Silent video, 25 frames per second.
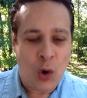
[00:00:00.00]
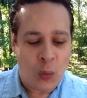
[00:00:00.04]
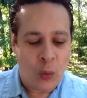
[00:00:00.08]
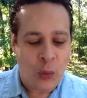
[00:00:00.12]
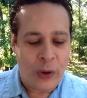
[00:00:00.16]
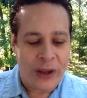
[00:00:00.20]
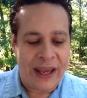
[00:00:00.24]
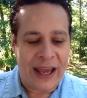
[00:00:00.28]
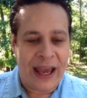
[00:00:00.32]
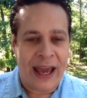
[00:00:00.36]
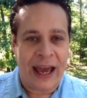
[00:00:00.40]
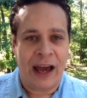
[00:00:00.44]

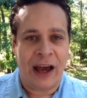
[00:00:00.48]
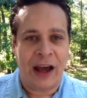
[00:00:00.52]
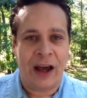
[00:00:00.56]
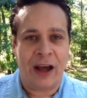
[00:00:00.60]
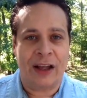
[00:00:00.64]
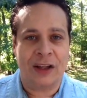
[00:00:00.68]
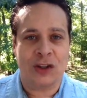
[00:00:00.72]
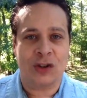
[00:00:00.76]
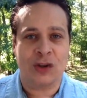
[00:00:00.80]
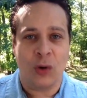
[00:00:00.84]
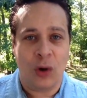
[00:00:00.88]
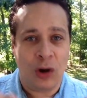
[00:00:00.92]
we have
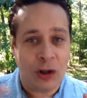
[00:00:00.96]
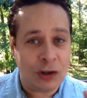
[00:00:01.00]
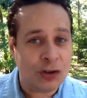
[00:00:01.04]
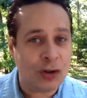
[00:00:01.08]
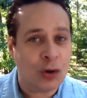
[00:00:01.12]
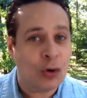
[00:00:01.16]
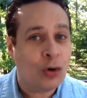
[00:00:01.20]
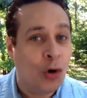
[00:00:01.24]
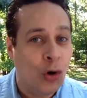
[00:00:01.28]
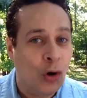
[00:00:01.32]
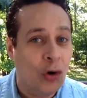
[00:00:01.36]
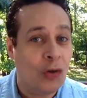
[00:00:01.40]
it's
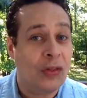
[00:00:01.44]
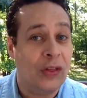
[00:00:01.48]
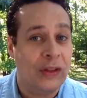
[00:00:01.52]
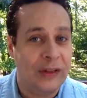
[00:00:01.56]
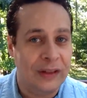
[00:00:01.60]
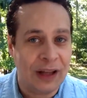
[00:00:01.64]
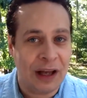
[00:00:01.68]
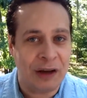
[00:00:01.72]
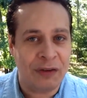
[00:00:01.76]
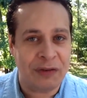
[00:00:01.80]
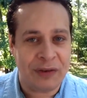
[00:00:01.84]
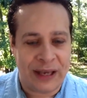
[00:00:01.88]
also called the
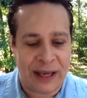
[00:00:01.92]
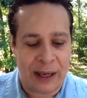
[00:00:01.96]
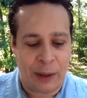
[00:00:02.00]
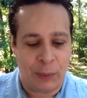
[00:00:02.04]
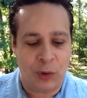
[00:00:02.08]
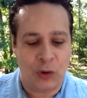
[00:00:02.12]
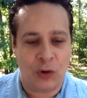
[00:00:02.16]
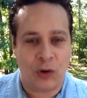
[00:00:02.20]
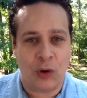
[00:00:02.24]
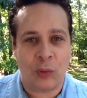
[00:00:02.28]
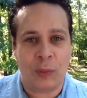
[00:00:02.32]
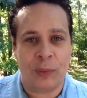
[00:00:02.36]
love
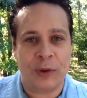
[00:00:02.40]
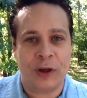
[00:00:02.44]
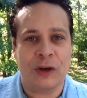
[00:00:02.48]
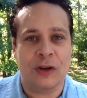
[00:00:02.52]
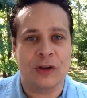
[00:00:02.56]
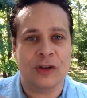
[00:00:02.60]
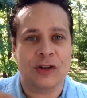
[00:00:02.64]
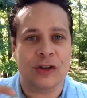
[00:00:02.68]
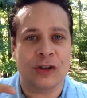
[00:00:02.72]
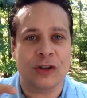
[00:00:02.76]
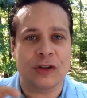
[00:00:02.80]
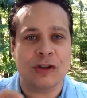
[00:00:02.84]
chemical
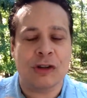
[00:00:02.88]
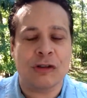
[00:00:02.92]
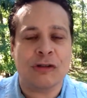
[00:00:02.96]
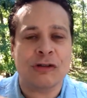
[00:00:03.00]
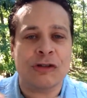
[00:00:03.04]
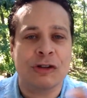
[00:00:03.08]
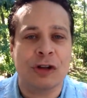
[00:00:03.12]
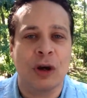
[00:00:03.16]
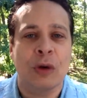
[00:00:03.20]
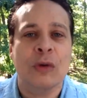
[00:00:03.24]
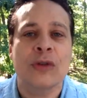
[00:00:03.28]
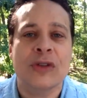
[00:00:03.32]
because it's
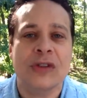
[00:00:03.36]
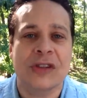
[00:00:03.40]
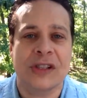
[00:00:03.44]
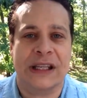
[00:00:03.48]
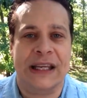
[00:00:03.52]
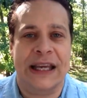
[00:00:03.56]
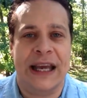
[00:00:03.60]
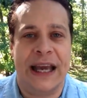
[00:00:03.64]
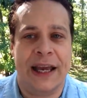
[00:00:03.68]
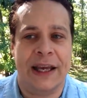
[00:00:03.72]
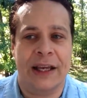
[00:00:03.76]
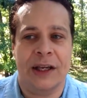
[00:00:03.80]

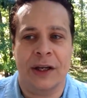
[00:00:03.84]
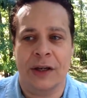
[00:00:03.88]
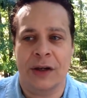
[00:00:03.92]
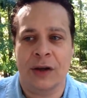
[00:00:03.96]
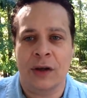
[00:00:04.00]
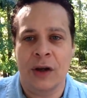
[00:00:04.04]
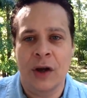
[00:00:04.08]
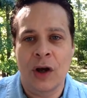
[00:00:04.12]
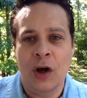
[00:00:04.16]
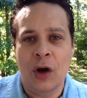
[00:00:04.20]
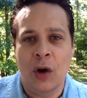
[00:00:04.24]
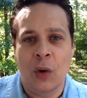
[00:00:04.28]
associated
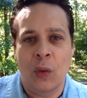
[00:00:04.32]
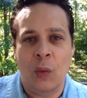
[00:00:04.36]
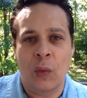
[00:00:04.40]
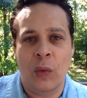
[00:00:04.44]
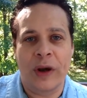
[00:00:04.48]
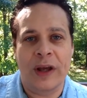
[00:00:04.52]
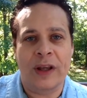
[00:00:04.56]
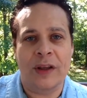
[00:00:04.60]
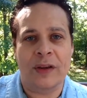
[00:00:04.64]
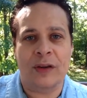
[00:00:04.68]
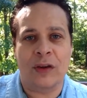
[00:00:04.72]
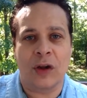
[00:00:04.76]

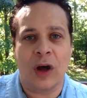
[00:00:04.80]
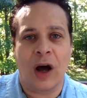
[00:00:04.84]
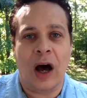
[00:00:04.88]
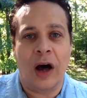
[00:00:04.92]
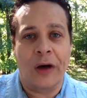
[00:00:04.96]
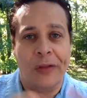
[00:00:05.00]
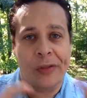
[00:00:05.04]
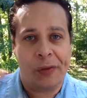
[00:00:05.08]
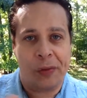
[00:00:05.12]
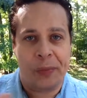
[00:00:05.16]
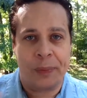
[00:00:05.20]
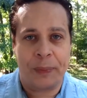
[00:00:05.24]
with
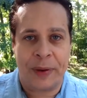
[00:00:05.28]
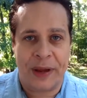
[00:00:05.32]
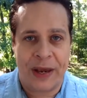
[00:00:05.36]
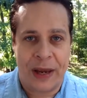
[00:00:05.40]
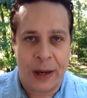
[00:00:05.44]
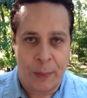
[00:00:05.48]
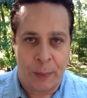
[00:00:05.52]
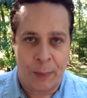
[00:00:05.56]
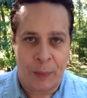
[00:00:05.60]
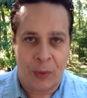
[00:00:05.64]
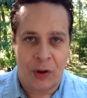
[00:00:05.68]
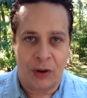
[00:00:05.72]
other
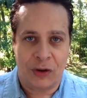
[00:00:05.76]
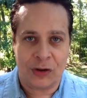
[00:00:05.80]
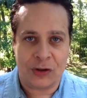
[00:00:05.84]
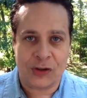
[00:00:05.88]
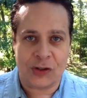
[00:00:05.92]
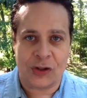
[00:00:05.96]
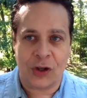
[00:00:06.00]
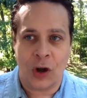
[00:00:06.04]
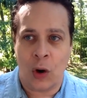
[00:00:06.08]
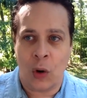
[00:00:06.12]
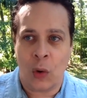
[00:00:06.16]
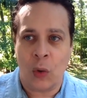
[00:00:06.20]
people
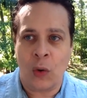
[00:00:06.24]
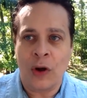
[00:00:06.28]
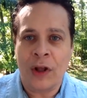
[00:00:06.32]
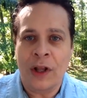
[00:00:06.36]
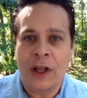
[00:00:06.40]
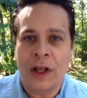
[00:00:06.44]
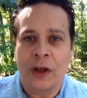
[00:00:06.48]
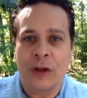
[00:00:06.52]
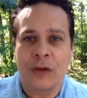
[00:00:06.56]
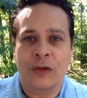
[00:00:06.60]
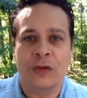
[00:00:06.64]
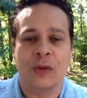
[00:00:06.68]
so
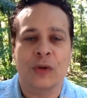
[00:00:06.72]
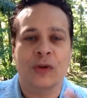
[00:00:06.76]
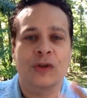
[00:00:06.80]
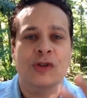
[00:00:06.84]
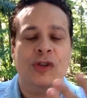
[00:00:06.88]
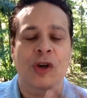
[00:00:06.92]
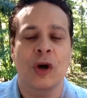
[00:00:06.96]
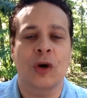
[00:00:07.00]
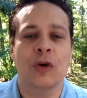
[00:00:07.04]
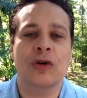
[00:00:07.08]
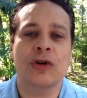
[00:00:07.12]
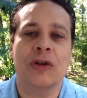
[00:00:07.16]
through
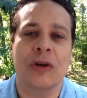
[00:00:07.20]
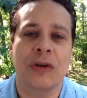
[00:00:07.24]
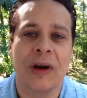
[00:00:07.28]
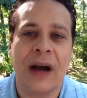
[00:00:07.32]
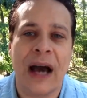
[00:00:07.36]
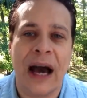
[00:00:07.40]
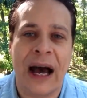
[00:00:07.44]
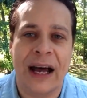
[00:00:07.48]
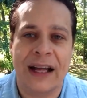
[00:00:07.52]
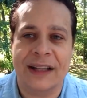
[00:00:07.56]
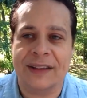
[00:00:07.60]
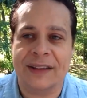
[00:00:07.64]
social
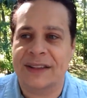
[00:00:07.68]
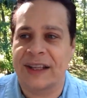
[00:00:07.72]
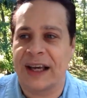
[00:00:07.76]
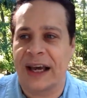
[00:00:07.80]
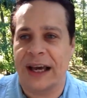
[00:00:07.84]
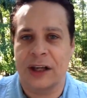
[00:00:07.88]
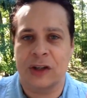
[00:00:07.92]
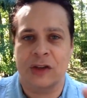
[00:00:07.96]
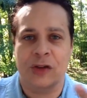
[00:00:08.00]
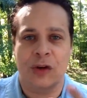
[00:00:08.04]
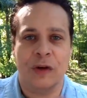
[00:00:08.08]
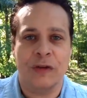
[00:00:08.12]

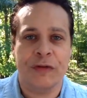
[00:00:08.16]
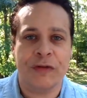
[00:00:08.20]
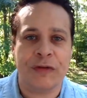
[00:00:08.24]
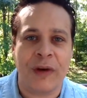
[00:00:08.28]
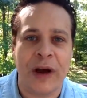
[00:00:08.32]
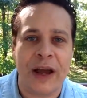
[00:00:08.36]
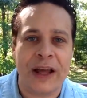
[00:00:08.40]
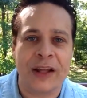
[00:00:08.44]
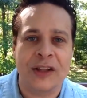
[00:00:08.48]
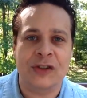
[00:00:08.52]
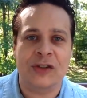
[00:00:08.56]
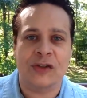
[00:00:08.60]
contacts our
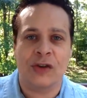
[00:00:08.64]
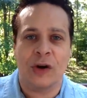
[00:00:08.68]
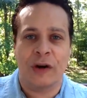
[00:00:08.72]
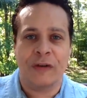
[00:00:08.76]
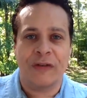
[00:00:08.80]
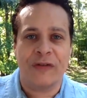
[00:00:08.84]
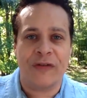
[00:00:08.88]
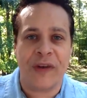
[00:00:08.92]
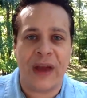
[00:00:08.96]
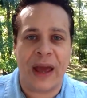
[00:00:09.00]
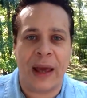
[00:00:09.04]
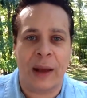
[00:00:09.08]
friends our
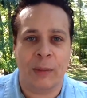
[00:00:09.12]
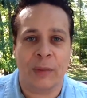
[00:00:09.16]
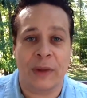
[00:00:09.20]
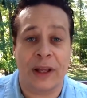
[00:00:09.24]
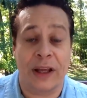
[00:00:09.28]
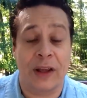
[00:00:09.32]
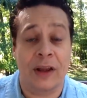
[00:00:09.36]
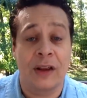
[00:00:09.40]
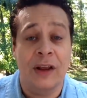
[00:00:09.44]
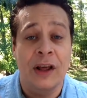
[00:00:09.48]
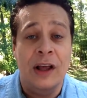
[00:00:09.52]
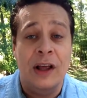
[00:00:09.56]

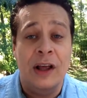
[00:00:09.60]
family